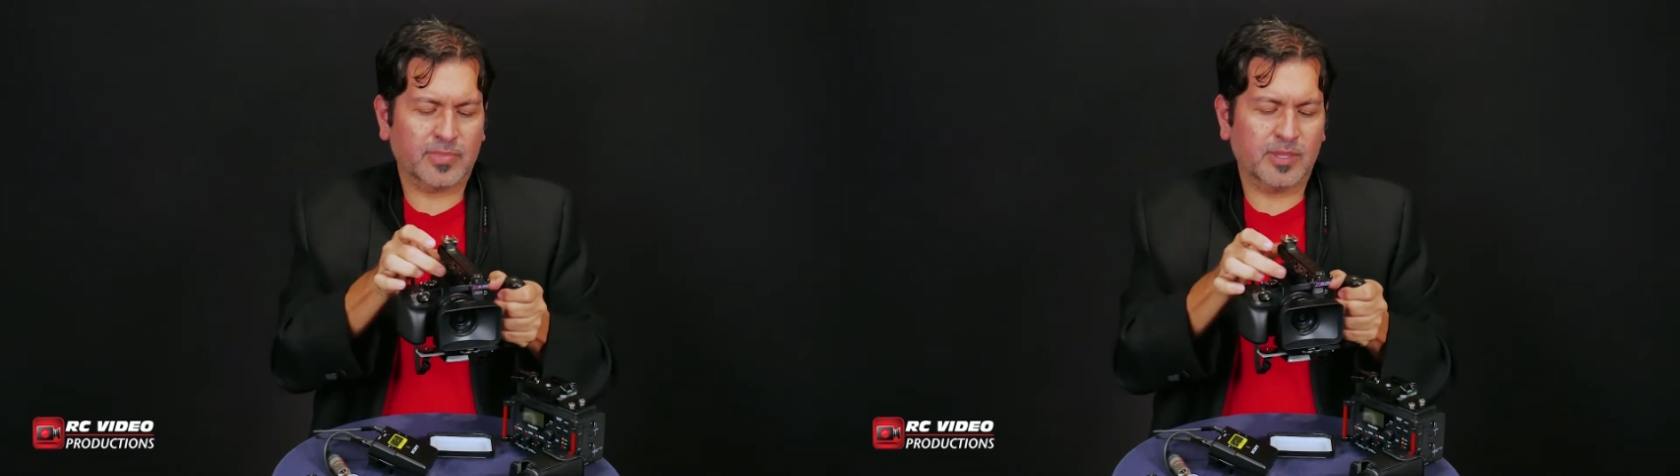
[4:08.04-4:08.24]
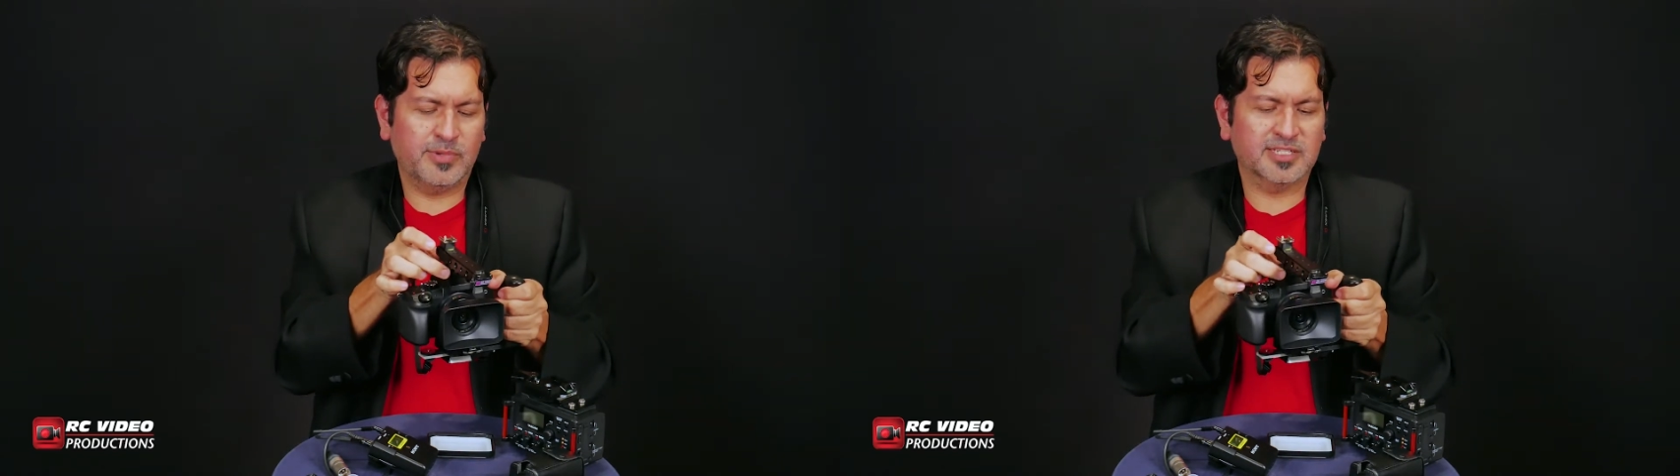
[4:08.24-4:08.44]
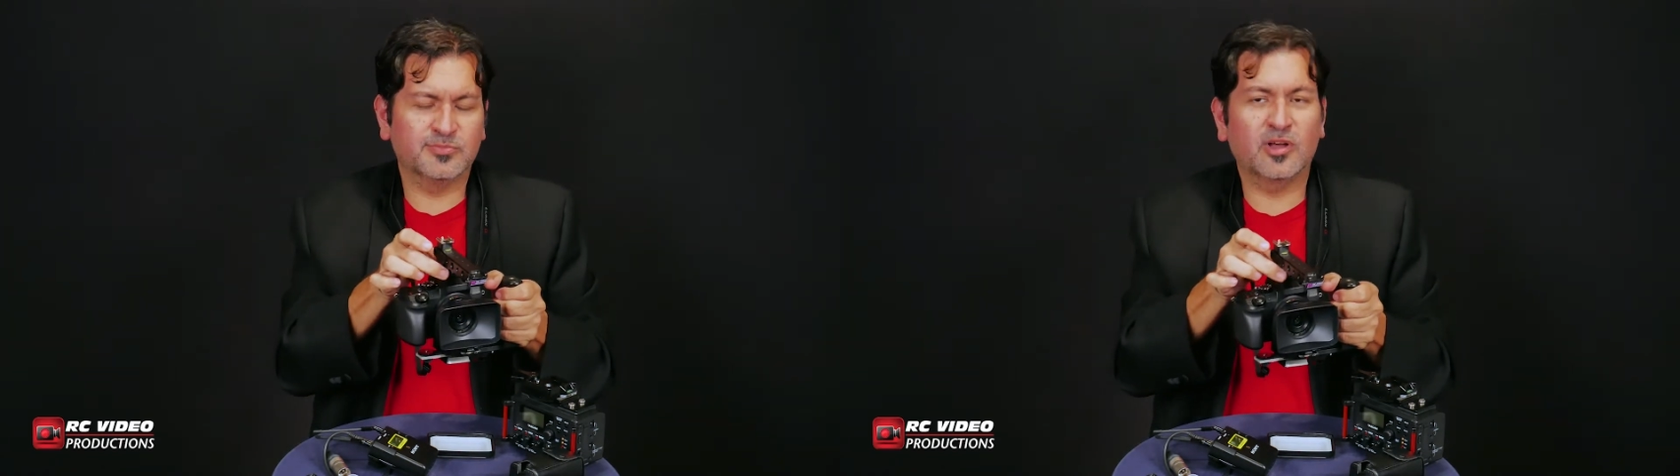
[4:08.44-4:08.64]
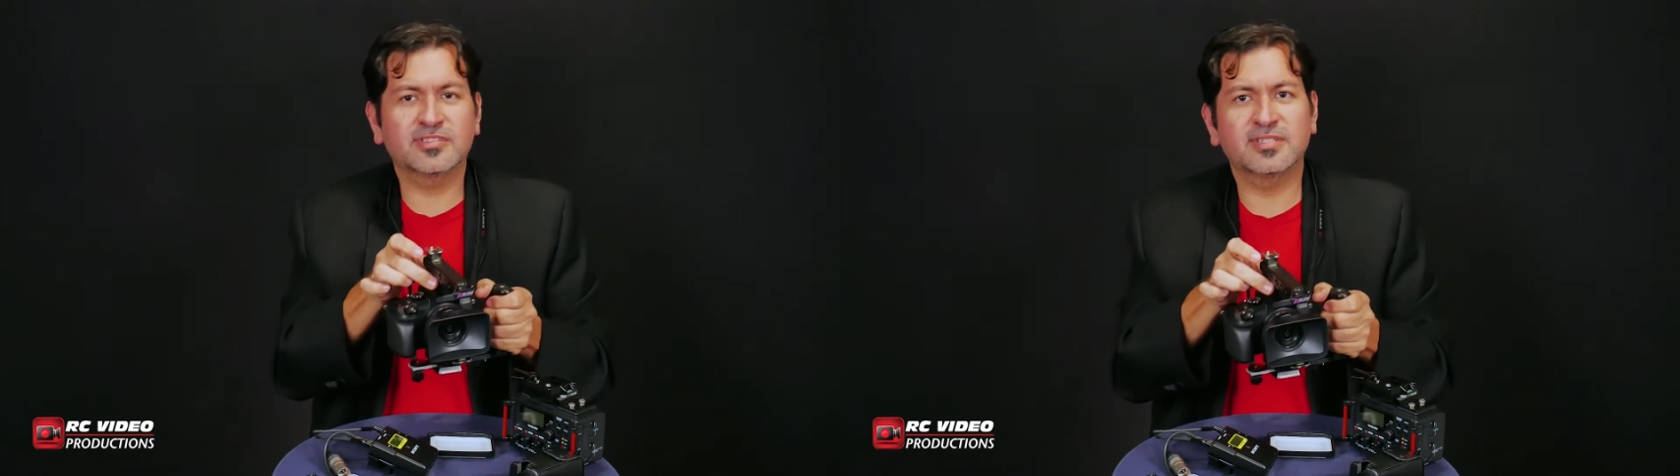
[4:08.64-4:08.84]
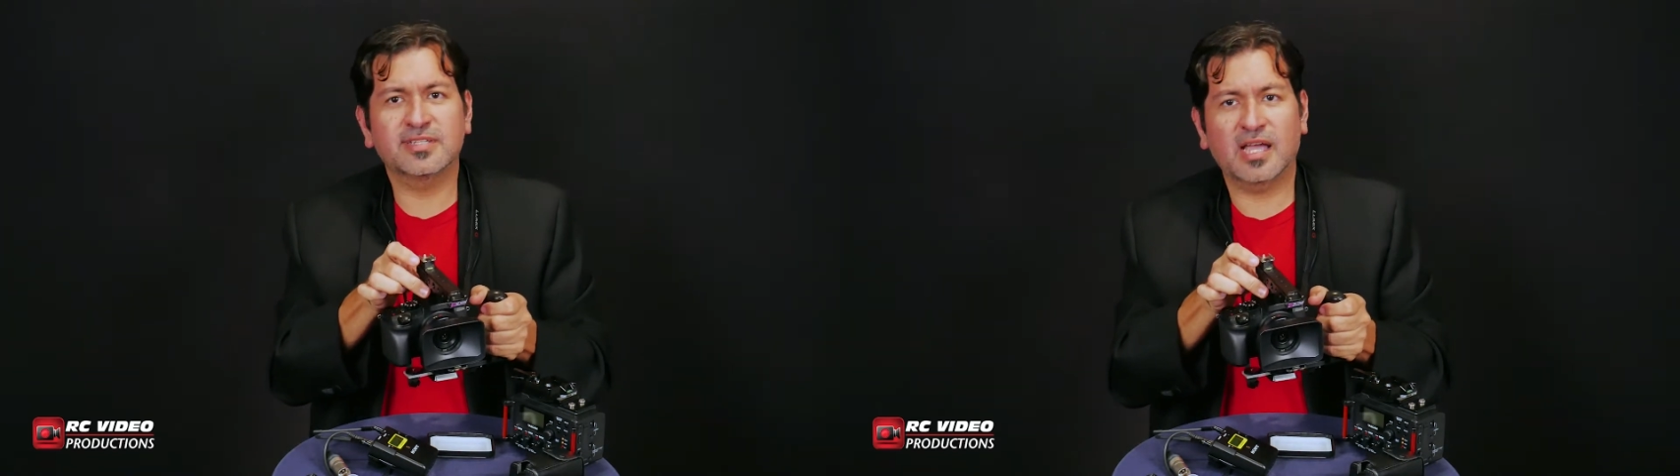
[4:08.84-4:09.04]
because
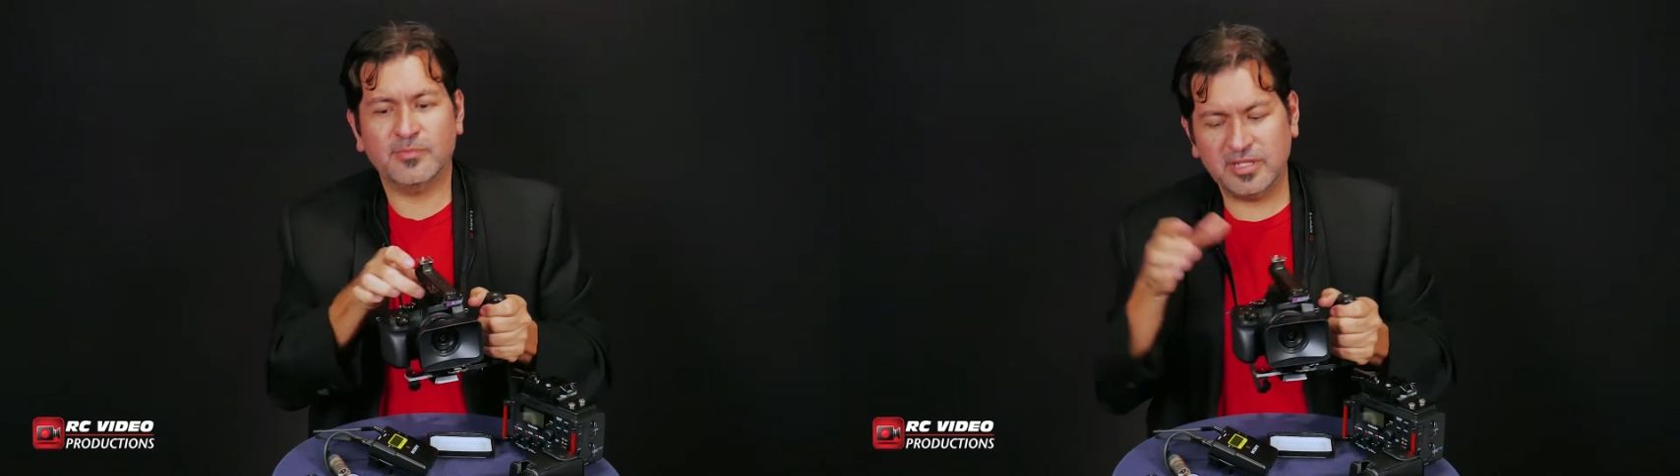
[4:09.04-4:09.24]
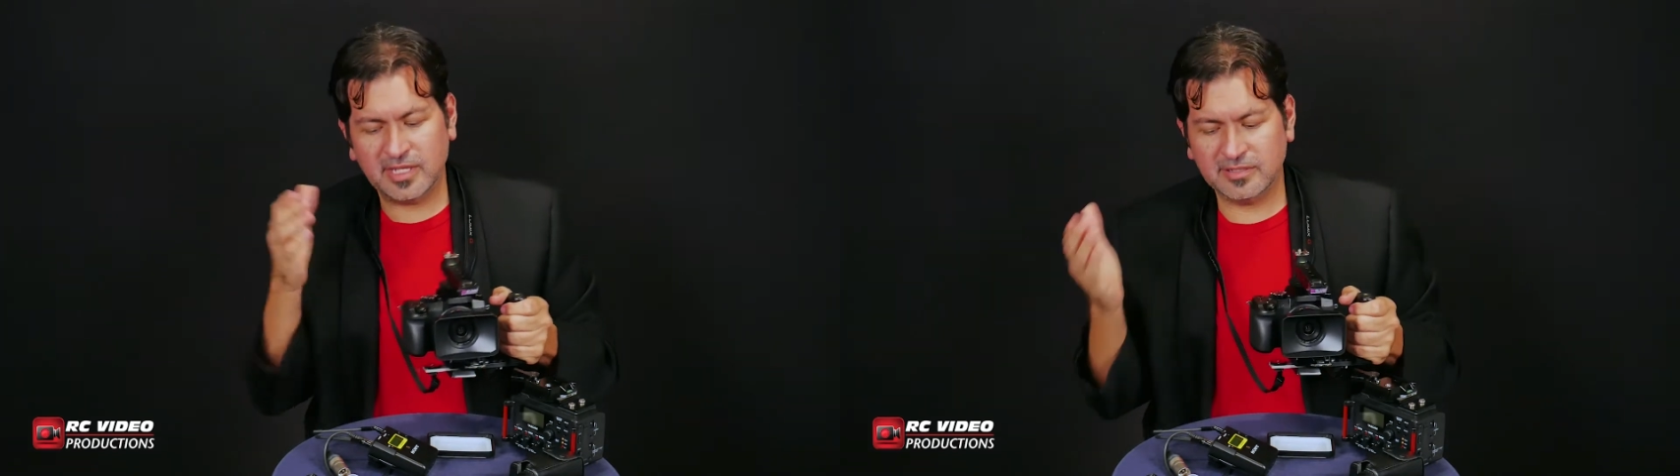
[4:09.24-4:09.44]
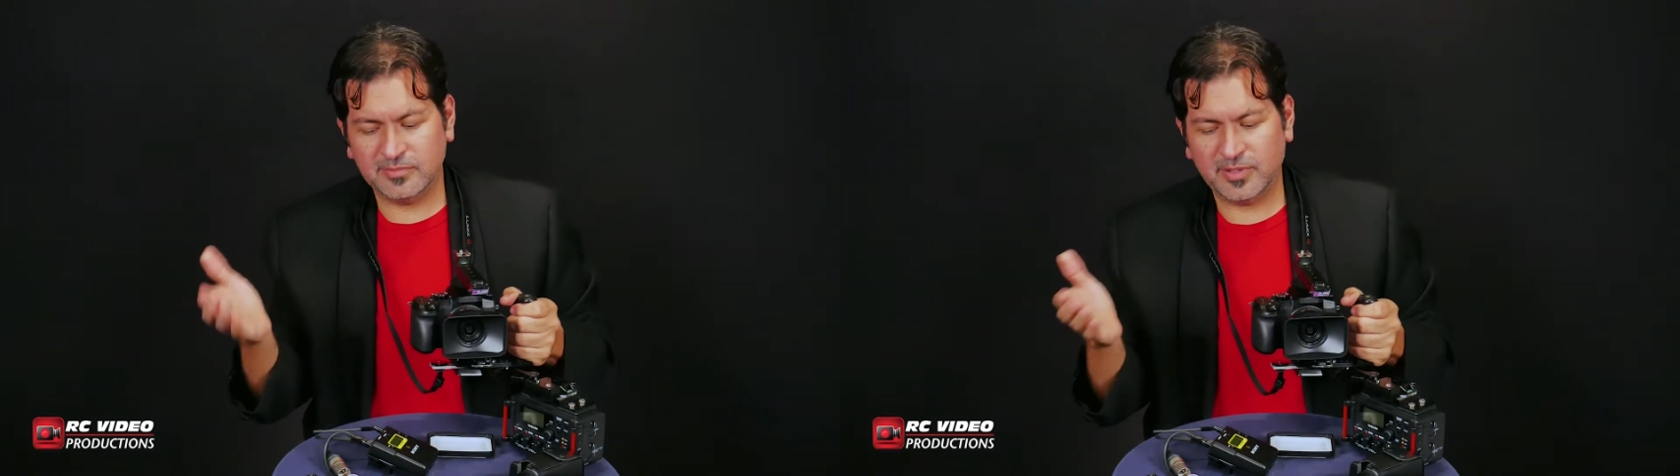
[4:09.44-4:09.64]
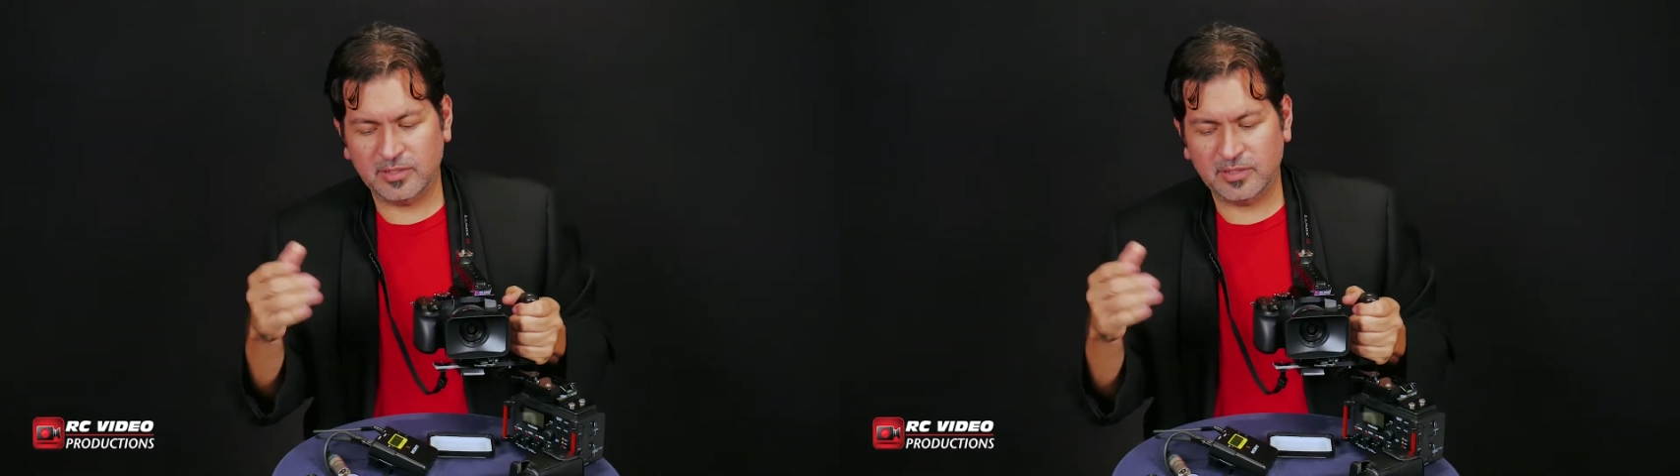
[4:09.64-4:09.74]
most of the time you need to be